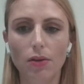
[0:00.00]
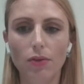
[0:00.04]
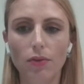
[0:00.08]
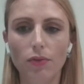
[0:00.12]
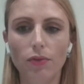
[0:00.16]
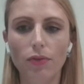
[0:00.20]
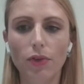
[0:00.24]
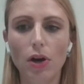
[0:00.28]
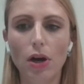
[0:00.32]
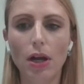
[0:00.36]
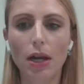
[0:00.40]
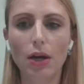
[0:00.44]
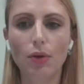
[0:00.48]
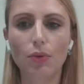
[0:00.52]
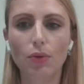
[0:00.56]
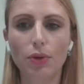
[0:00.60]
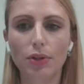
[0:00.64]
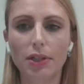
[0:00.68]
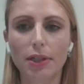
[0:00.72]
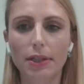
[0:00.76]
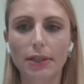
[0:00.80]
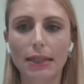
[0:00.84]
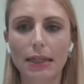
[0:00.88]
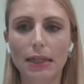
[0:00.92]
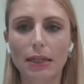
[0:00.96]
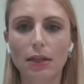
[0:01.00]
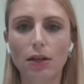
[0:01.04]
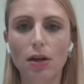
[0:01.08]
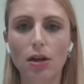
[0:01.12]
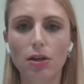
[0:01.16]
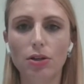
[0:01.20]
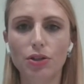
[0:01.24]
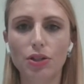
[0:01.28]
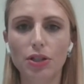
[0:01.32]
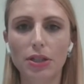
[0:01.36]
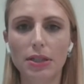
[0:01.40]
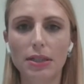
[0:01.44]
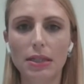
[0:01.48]
Veolia Water
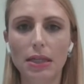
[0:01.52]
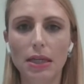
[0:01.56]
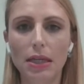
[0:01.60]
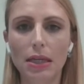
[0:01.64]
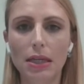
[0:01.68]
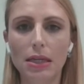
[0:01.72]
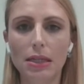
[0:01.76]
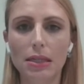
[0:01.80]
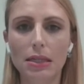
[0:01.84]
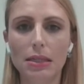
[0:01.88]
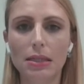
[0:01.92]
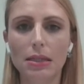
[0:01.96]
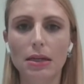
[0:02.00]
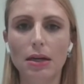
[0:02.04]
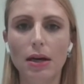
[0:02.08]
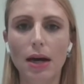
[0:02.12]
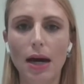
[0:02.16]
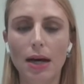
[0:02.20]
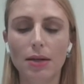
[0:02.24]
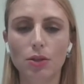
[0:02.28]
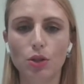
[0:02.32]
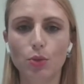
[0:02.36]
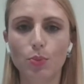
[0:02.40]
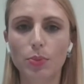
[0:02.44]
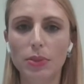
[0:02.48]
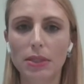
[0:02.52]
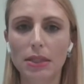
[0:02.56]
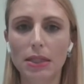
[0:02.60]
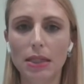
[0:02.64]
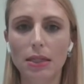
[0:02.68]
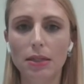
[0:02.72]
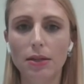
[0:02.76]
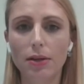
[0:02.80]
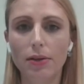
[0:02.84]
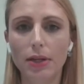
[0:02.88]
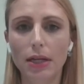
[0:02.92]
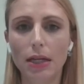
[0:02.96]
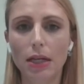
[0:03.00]
Technologies is a
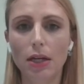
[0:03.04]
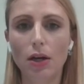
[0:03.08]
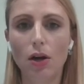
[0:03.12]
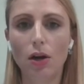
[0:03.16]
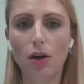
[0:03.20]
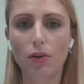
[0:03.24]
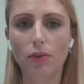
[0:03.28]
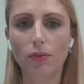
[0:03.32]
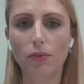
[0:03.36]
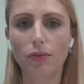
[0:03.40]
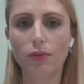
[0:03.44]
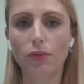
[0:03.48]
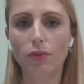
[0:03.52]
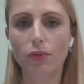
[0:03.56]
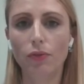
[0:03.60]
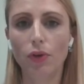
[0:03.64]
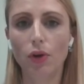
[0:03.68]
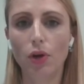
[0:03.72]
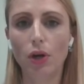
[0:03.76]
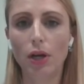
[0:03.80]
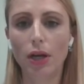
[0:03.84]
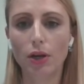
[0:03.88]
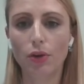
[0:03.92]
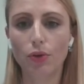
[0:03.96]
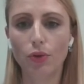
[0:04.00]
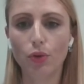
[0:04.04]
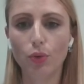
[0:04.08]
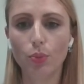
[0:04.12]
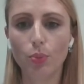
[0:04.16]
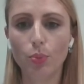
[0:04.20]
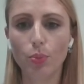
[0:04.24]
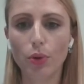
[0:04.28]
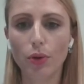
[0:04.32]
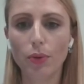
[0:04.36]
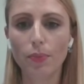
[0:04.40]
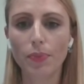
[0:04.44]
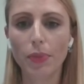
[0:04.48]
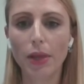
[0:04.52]
subsidiary of Veolia
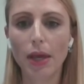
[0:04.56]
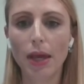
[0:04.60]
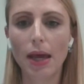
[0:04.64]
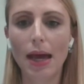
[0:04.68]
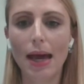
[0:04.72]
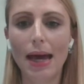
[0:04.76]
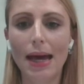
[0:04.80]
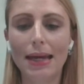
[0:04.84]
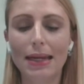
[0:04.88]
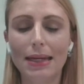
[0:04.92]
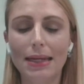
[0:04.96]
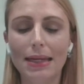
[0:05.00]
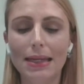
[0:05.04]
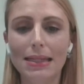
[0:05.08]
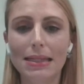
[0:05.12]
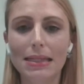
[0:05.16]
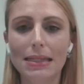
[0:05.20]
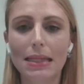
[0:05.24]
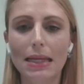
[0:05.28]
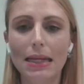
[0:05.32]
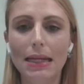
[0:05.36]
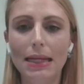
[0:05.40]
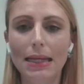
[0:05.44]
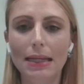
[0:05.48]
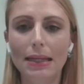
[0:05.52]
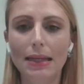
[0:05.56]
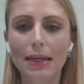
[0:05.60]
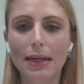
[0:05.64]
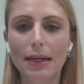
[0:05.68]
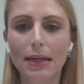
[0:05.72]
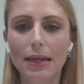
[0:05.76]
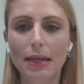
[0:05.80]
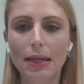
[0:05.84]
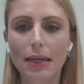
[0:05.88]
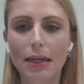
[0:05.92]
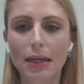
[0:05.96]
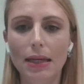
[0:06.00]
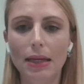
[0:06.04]
Group, and it's the
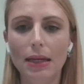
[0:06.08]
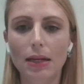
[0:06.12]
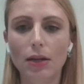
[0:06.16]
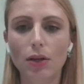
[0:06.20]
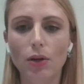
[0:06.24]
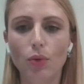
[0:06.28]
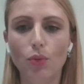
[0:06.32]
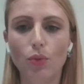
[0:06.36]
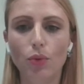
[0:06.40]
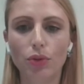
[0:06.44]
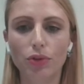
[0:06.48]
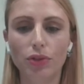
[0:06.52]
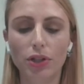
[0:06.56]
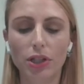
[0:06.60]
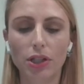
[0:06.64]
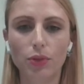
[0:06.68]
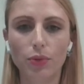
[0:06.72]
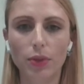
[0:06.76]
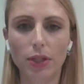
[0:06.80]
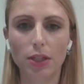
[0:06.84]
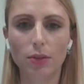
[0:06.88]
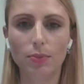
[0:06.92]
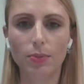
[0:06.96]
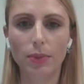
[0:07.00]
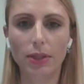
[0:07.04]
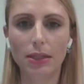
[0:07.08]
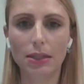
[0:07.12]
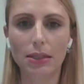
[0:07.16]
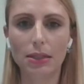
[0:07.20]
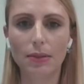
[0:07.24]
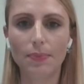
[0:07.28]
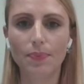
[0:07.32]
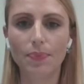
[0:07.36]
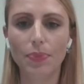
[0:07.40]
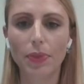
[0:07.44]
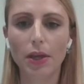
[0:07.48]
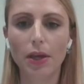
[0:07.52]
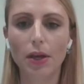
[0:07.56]
leader in water
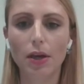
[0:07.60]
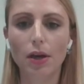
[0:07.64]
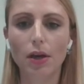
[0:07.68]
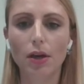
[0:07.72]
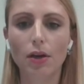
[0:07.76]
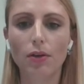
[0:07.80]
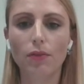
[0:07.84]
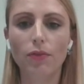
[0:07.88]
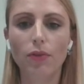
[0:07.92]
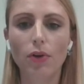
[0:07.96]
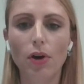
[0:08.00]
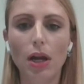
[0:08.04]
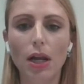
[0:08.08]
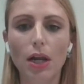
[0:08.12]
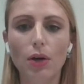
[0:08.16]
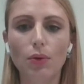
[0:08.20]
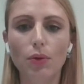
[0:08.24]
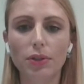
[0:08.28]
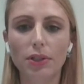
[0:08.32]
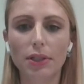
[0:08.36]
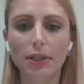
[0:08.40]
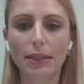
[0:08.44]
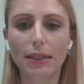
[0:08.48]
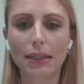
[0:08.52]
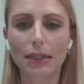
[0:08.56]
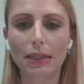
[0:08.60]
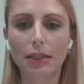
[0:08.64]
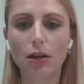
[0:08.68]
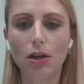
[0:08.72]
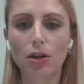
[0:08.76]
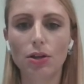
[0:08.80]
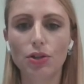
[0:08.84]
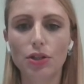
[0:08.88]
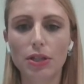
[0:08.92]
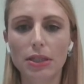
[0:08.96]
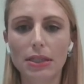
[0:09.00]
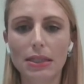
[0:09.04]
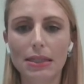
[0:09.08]
treatment. Veolia Water
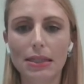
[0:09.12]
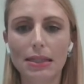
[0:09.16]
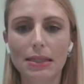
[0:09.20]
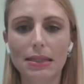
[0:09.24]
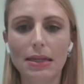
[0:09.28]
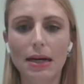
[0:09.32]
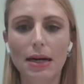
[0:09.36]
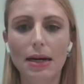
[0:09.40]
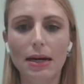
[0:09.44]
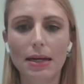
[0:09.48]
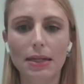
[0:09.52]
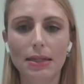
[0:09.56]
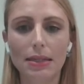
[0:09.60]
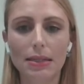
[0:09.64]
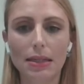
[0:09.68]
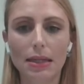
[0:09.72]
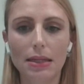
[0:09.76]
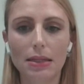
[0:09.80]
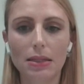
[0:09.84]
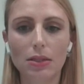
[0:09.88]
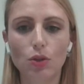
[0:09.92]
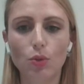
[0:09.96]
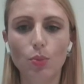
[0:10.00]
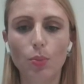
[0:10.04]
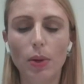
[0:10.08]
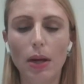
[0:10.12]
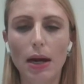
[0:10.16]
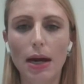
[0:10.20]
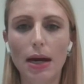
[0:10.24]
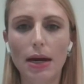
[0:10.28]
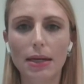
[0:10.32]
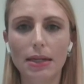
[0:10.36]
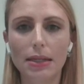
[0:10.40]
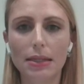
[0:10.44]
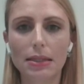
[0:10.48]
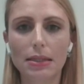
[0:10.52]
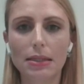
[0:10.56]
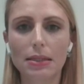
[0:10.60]
Technologies designs and
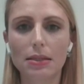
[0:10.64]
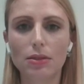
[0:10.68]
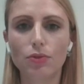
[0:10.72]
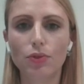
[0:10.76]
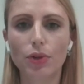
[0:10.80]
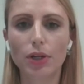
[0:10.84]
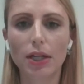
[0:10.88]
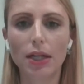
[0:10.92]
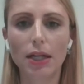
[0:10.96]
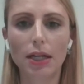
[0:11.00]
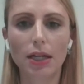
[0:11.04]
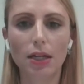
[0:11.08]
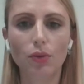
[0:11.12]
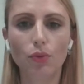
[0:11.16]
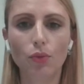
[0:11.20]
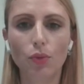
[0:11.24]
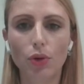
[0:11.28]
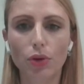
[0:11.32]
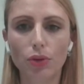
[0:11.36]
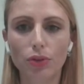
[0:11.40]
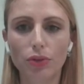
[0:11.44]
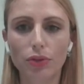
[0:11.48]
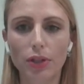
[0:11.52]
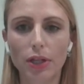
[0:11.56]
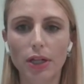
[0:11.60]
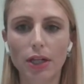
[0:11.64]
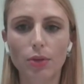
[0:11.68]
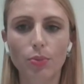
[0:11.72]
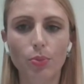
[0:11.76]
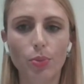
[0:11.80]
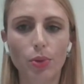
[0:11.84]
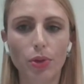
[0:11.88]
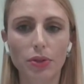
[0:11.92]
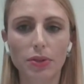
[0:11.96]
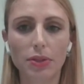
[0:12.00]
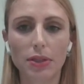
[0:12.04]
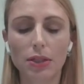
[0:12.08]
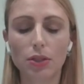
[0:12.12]
supplies drinking water,
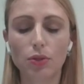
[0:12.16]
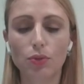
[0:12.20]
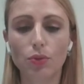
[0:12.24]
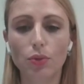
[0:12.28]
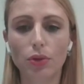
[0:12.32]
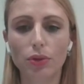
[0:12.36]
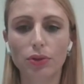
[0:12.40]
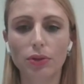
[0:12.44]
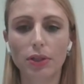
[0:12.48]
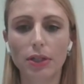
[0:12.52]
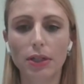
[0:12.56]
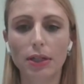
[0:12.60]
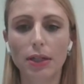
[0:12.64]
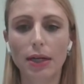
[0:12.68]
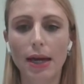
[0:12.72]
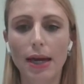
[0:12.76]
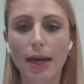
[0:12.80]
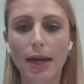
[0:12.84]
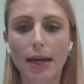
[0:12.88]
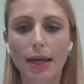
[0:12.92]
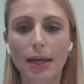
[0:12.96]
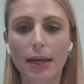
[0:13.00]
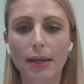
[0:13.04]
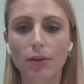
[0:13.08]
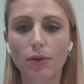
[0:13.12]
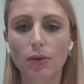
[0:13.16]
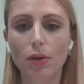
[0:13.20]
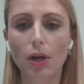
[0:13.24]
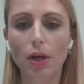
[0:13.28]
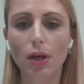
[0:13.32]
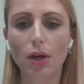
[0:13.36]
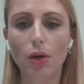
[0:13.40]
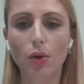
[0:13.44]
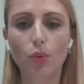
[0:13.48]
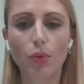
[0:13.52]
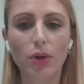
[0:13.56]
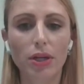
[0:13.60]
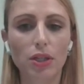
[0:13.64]
processed water, and
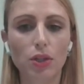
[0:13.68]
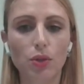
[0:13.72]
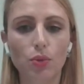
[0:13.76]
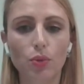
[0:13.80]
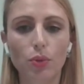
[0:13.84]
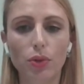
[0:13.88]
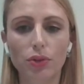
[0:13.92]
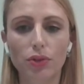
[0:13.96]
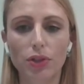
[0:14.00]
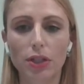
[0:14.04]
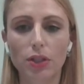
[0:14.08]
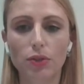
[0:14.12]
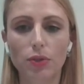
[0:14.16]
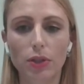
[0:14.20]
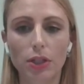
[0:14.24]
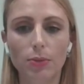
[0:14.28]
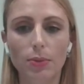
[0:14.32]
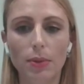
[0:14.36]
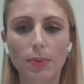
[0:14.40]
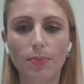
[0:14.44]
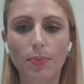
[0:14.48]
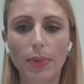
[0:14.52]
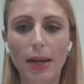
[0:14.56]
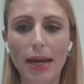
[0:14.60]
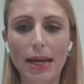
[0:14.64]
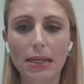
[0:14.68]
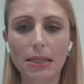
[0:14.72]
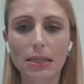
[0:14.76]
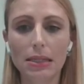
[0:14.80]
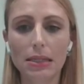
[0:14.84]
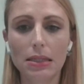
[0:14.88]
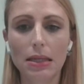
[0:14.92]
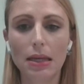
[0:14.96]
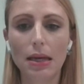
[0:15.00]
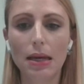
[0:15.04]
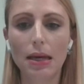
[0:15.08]
wastewater treatment plants,